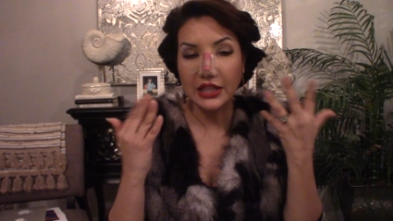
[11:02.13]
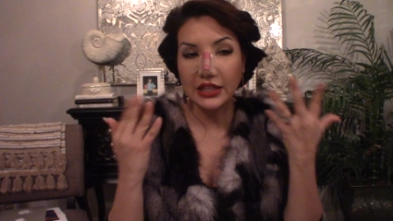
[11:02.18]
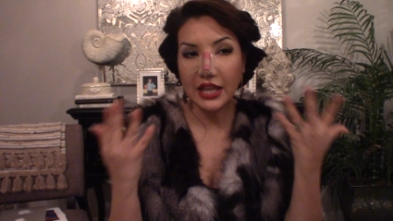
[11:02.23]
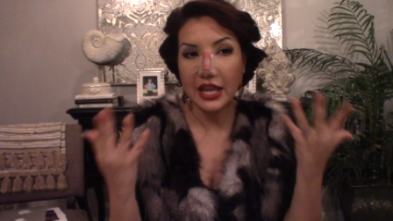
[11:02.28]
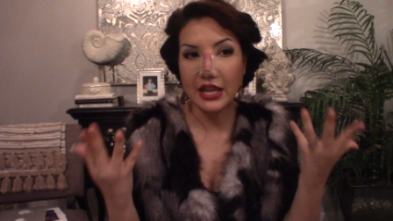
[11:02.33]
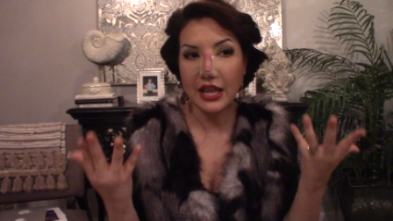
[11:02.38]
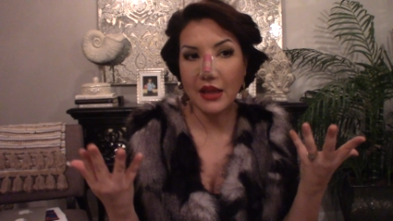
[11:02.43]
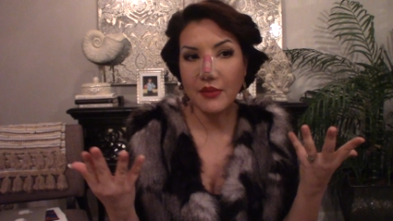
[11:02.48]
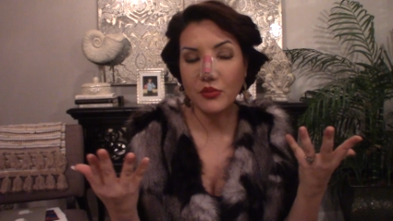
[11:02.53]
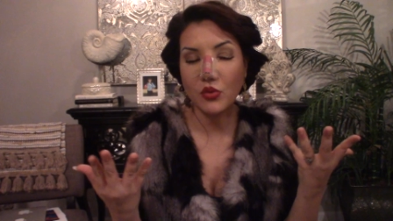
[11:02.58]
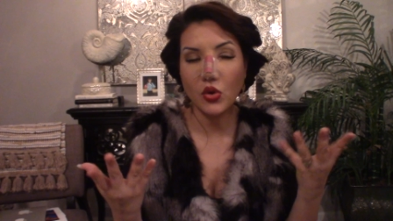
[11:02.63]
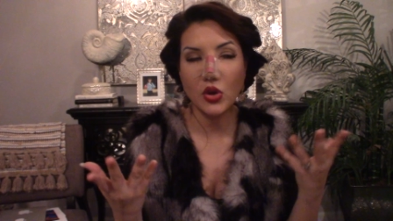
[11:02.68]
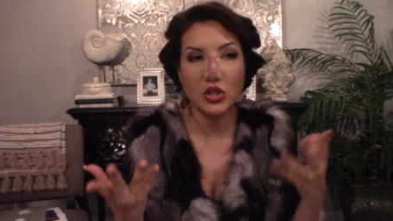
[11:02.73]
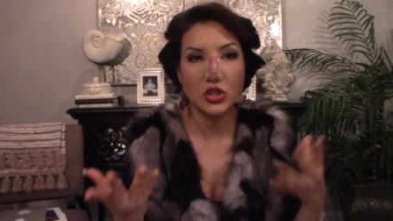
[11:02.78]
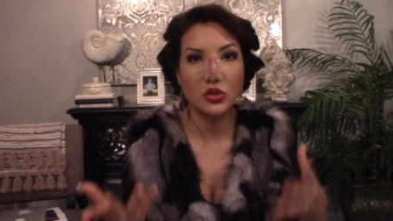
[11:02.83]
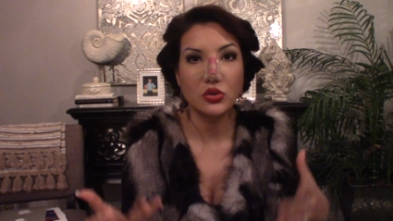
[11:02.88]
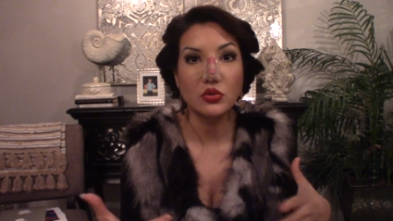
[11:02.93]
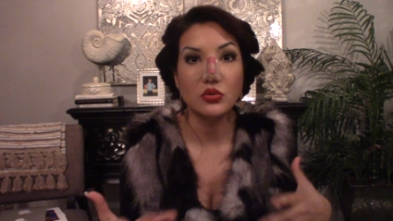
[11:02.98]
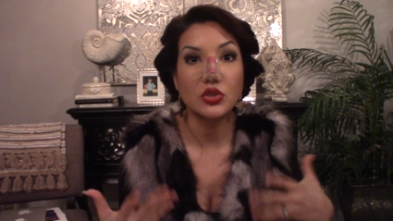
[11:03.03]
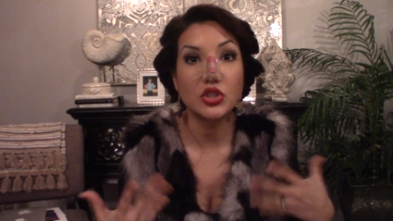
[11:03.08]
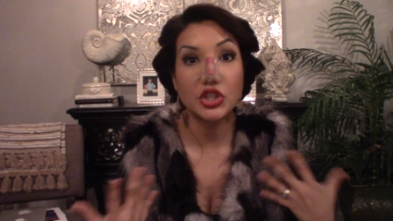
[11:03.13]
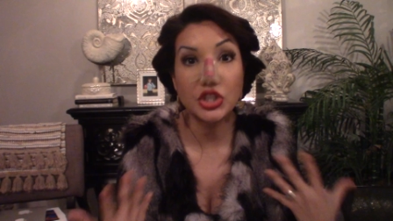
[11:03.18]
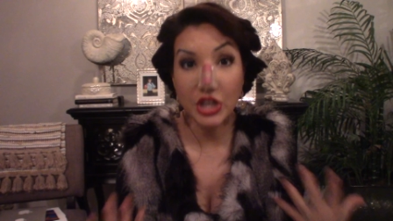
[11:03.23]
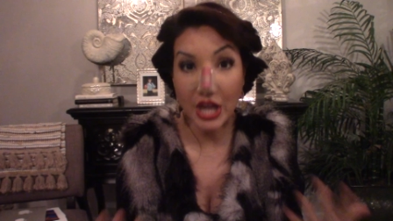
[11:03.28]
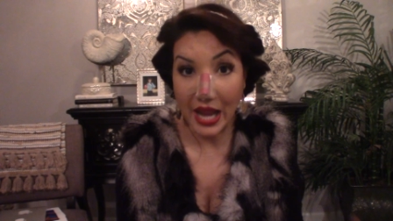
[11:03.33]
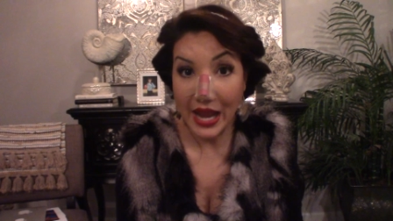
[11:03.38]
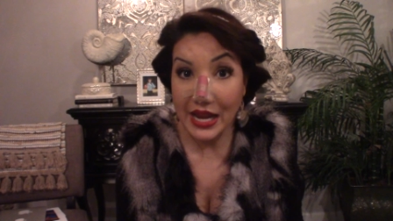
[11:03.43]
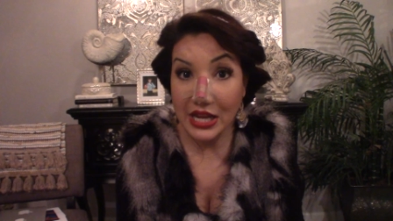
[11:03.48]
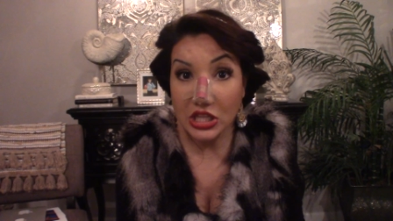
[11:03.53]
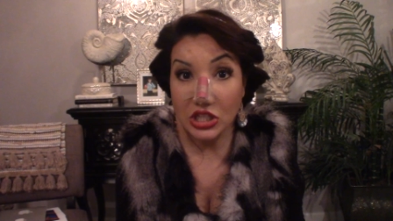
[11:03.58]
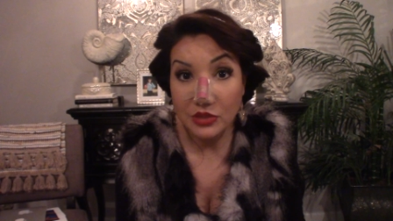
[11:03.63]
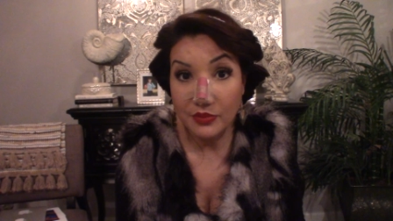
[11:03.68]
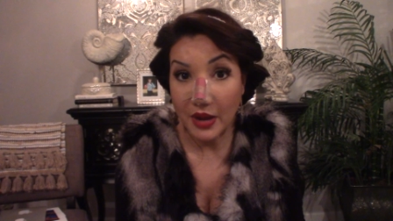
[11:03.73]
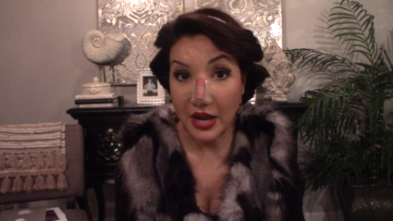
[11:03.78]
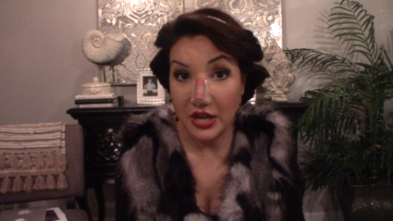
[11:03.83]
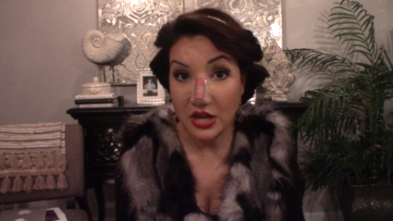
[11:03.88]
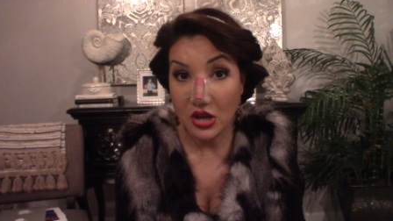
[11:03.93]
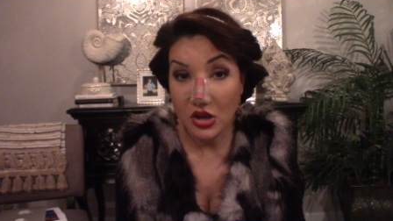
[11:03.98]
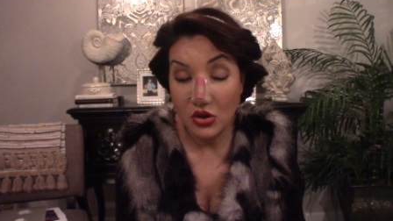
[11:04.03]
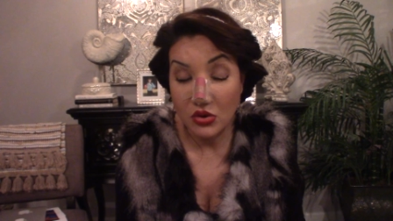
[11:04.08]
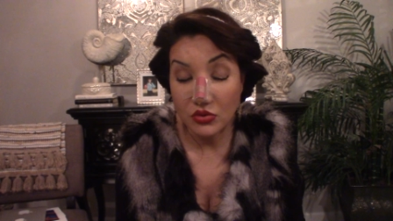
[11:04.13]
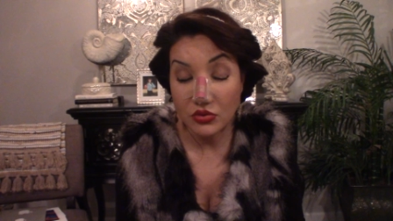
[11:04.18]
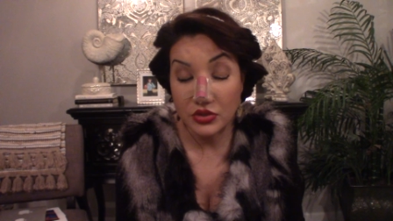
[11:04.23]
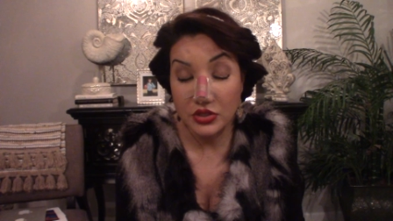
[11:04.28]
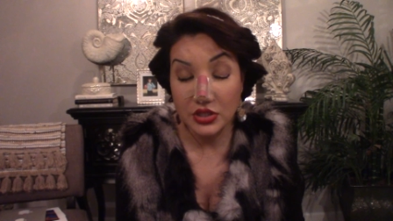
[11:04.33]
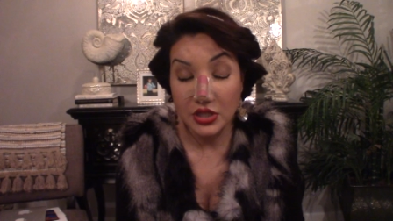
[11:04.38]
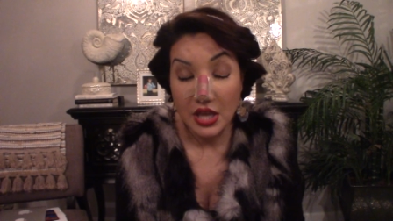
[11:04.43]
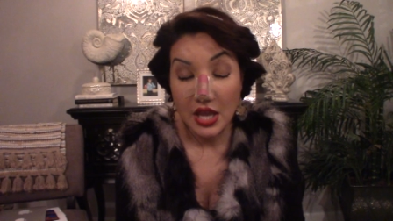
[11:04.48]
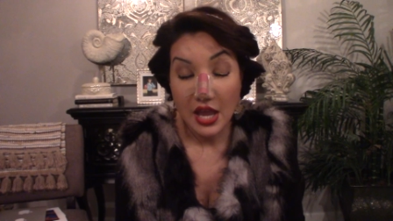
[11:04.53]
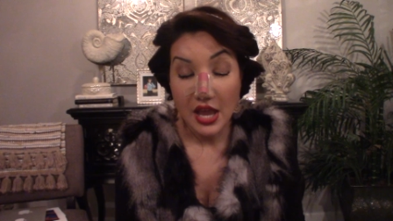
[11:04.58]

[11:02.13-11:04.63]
like I'm going to change my nose.